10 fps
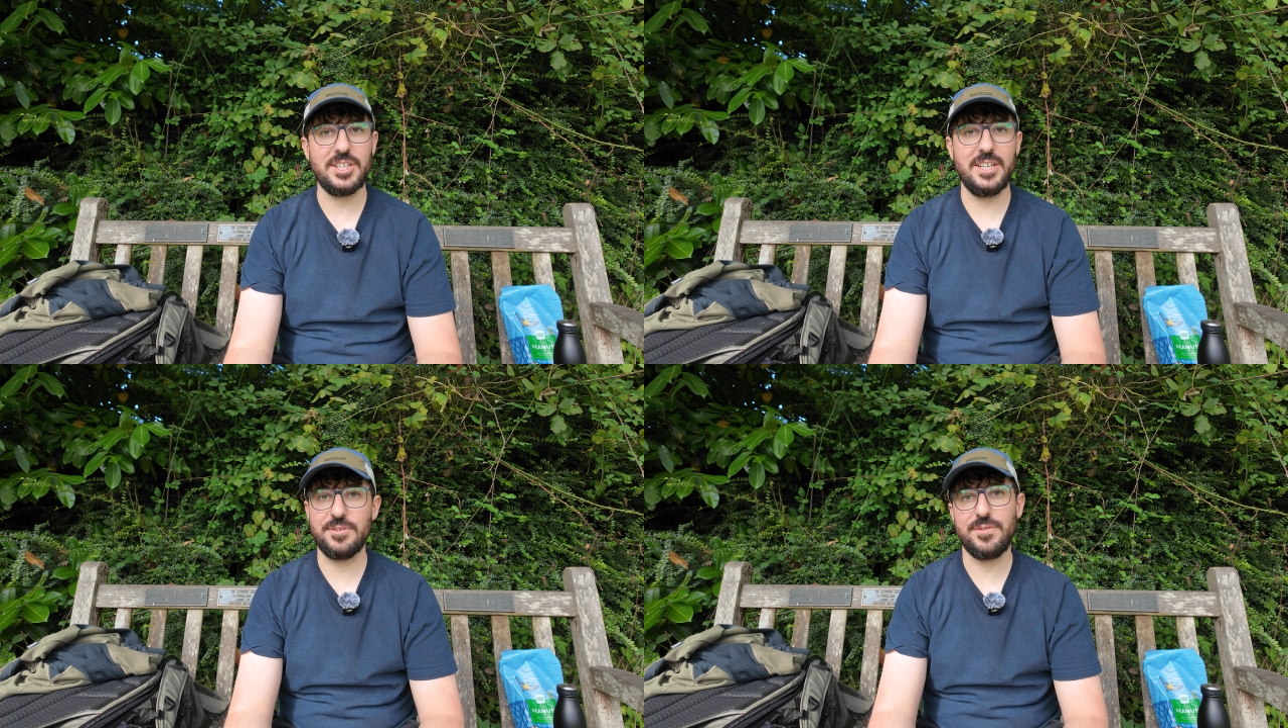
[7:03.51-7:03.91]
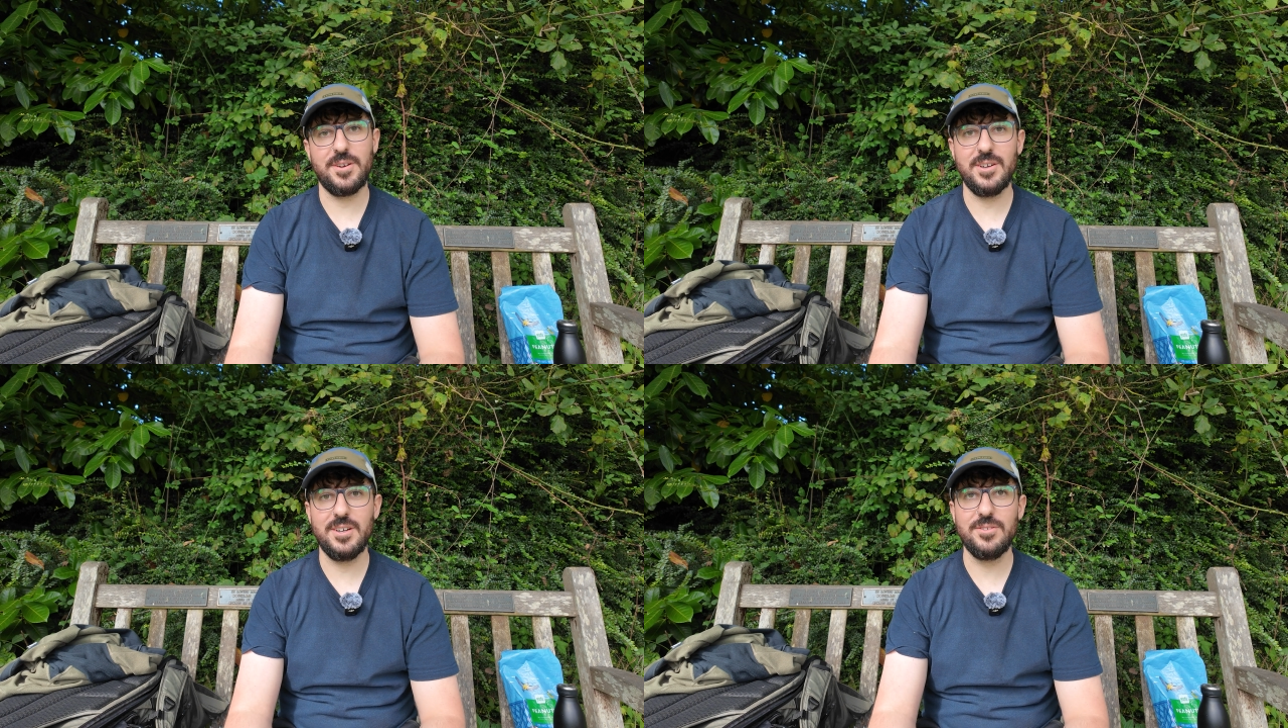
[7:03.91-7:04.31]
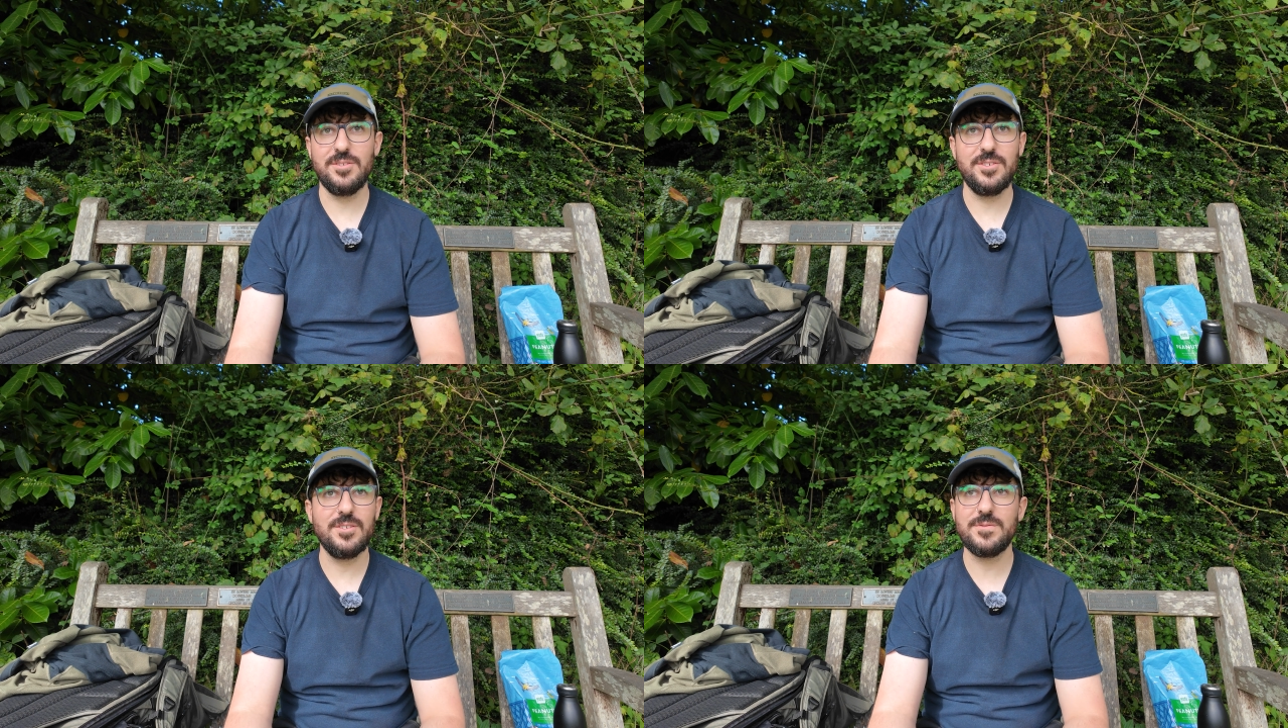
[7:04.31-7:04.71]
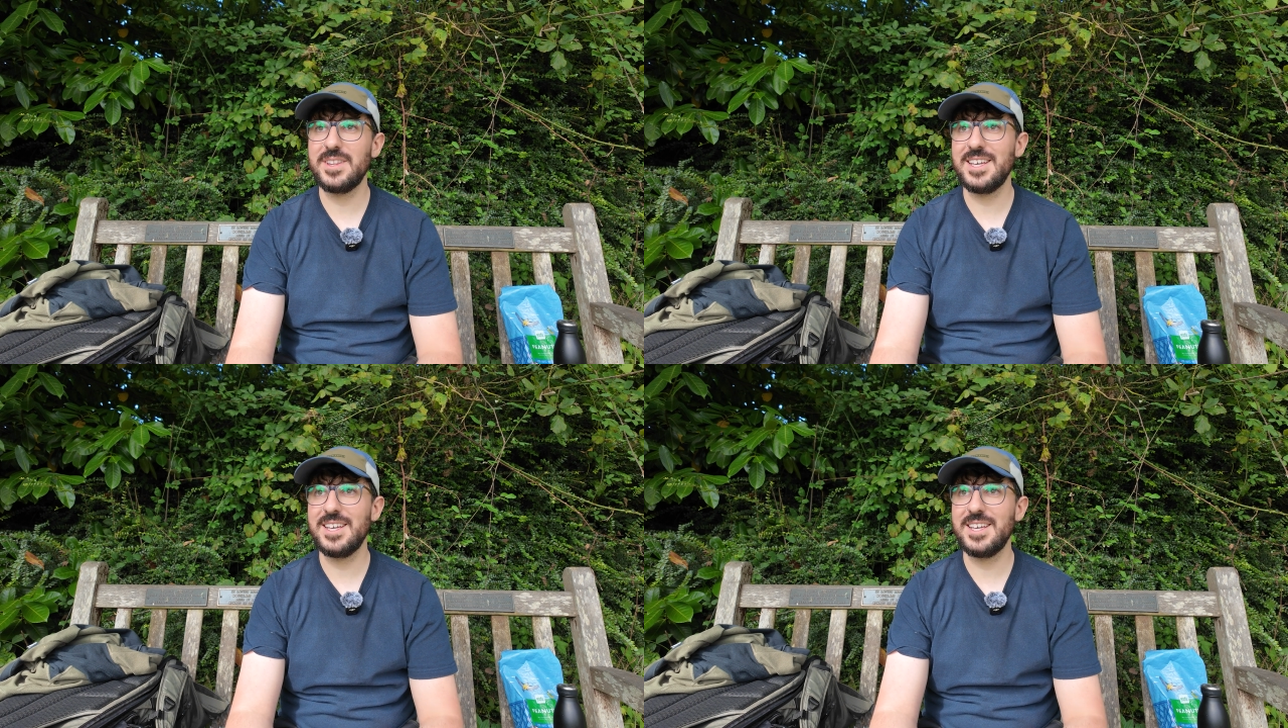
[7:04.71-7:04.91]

change a photo. For